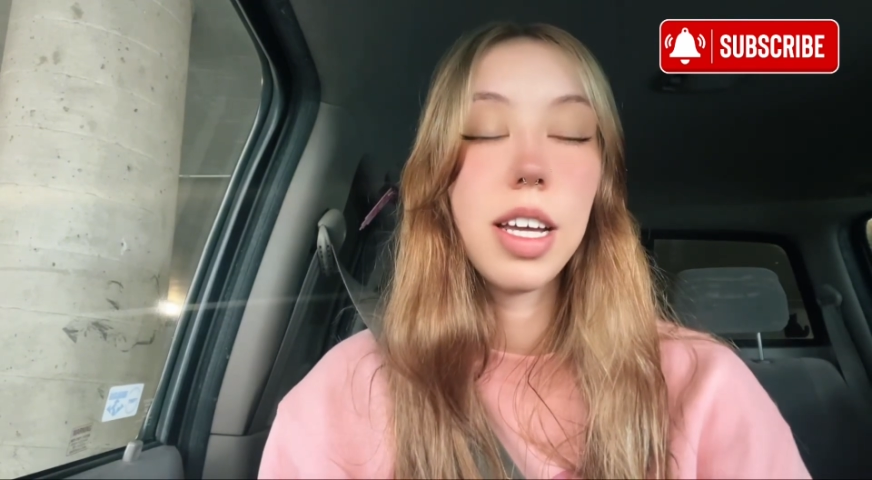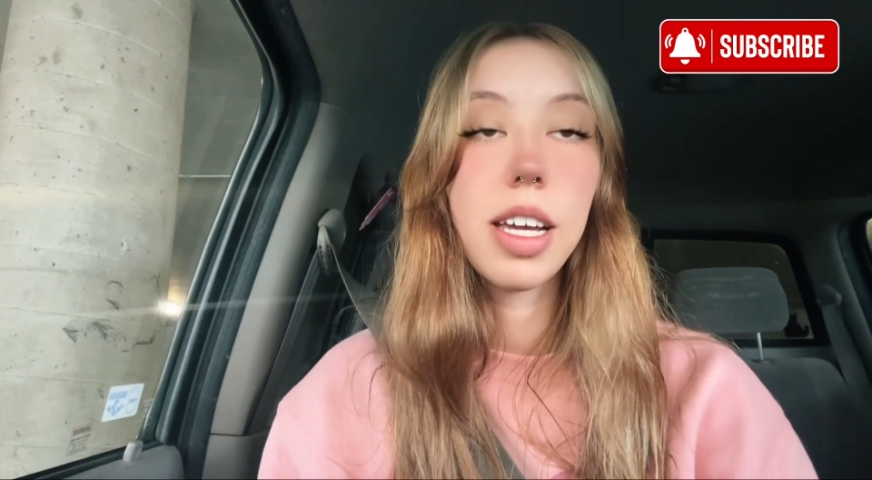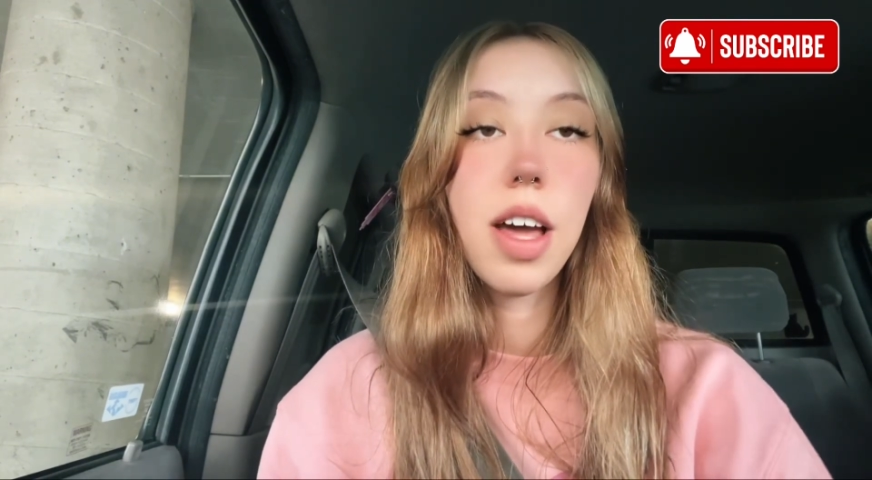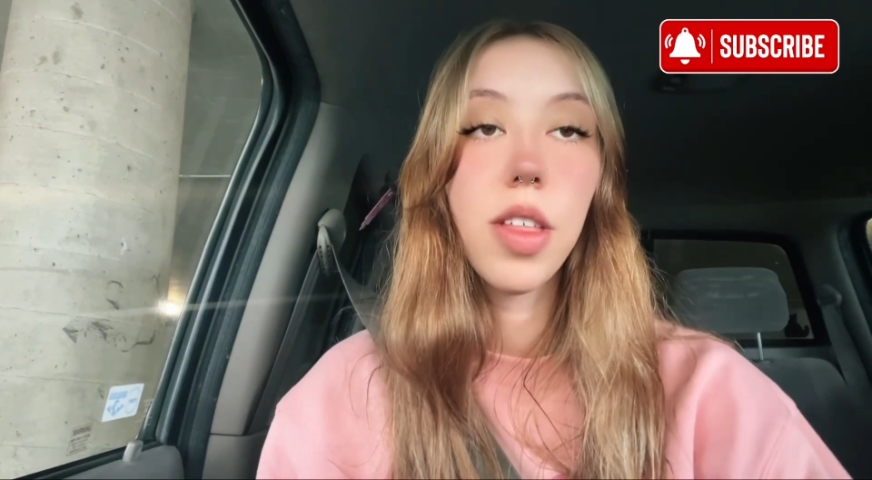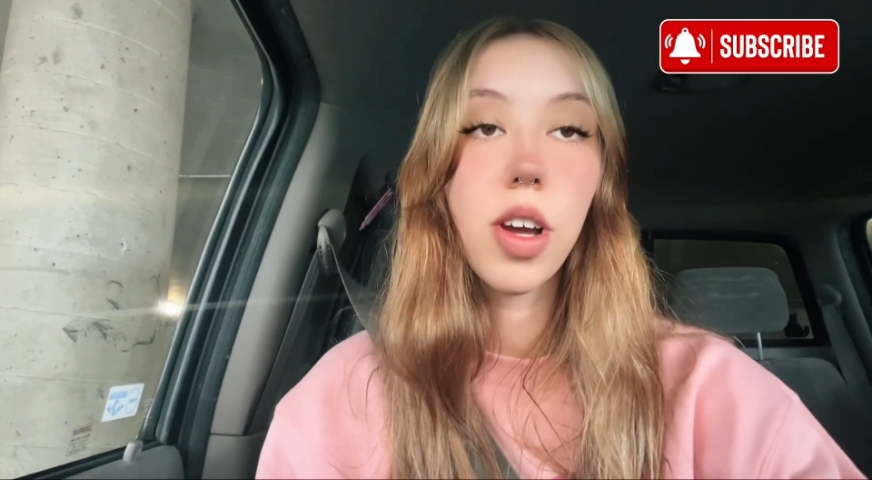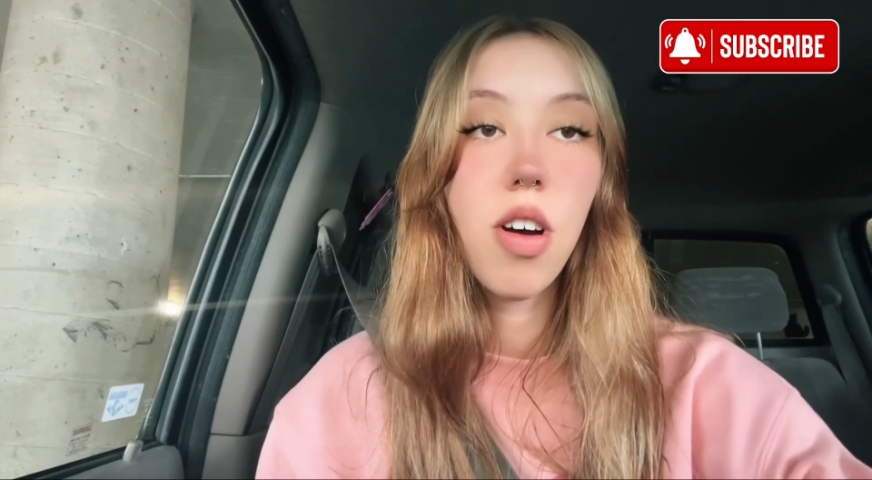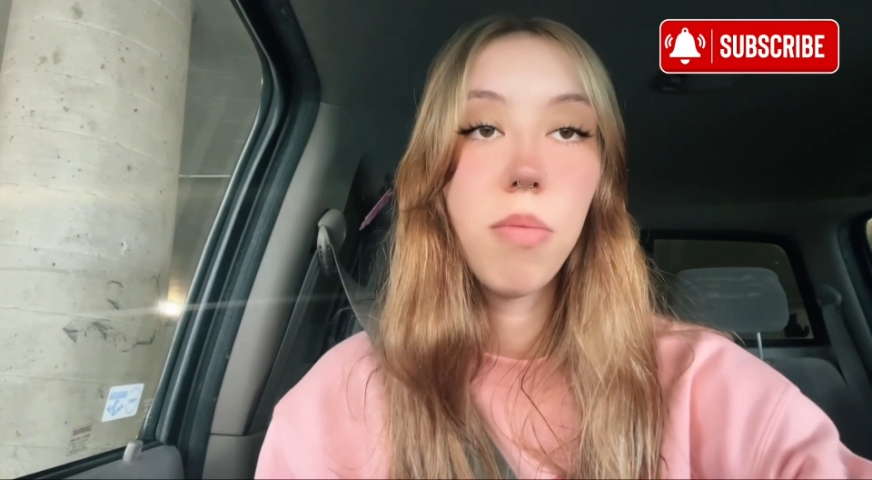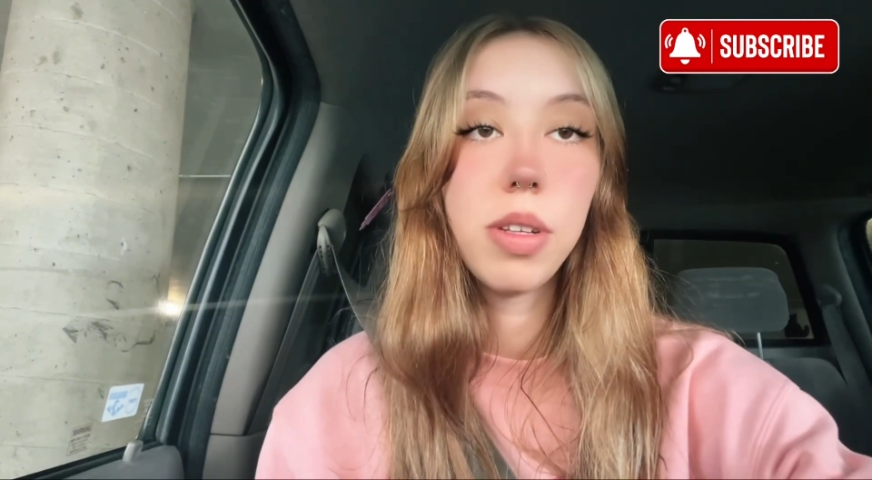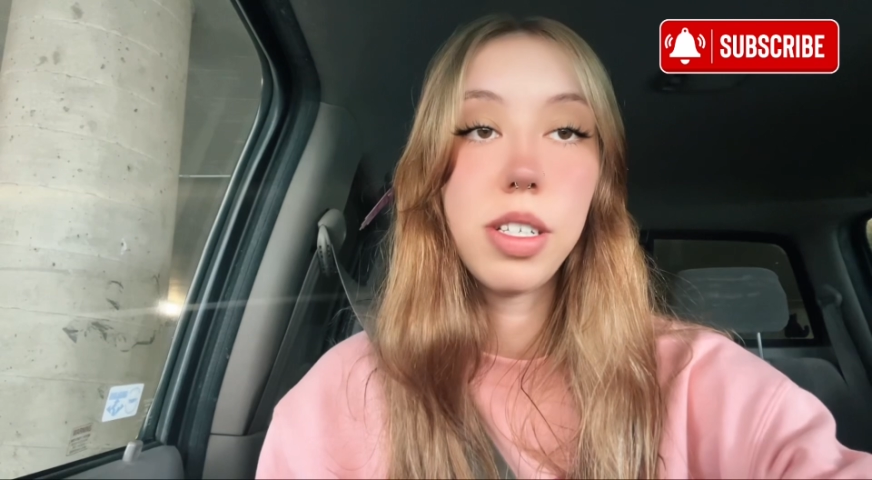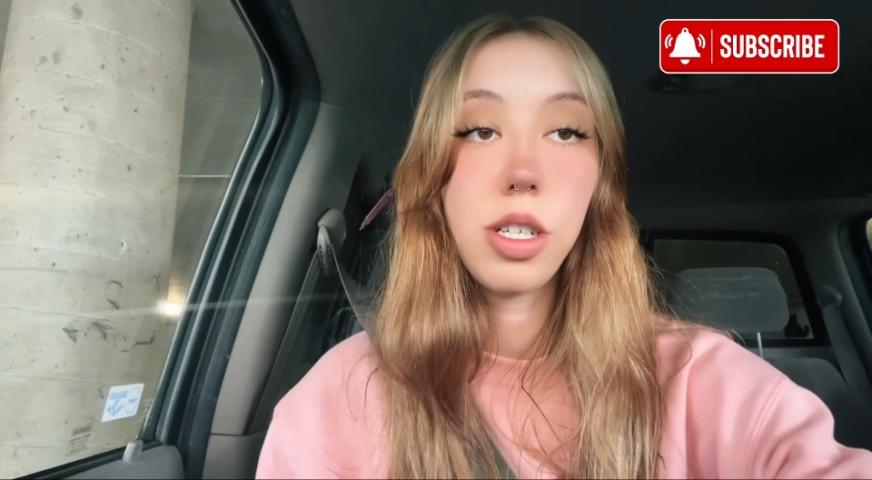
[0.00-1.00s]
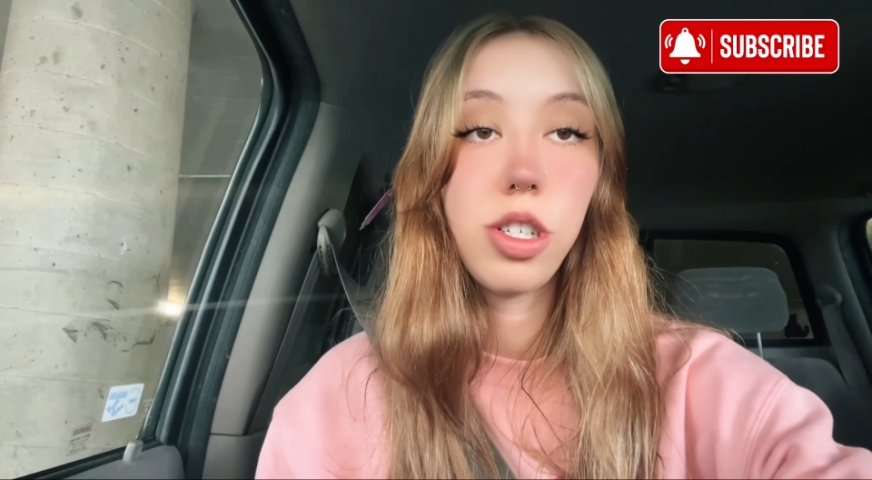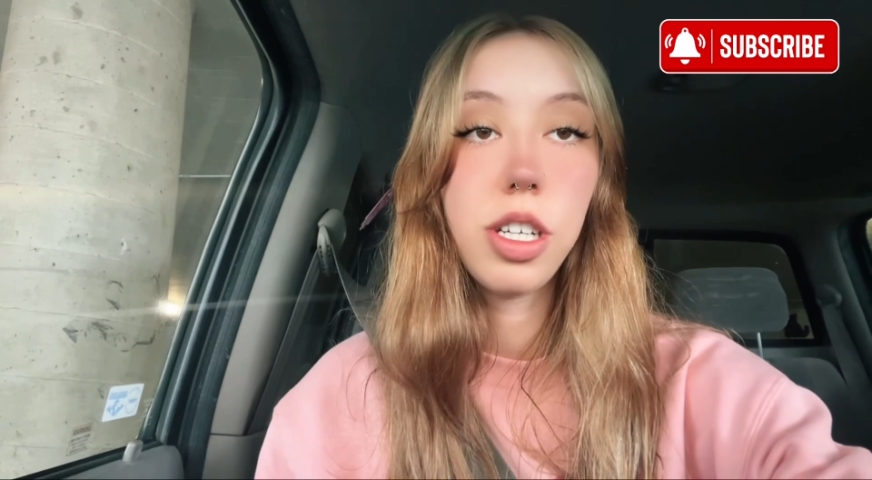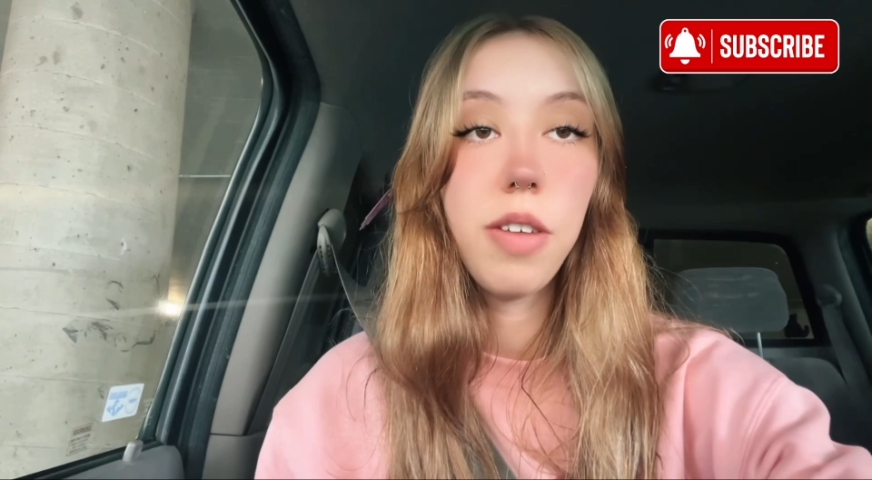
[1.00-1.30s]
like how the composition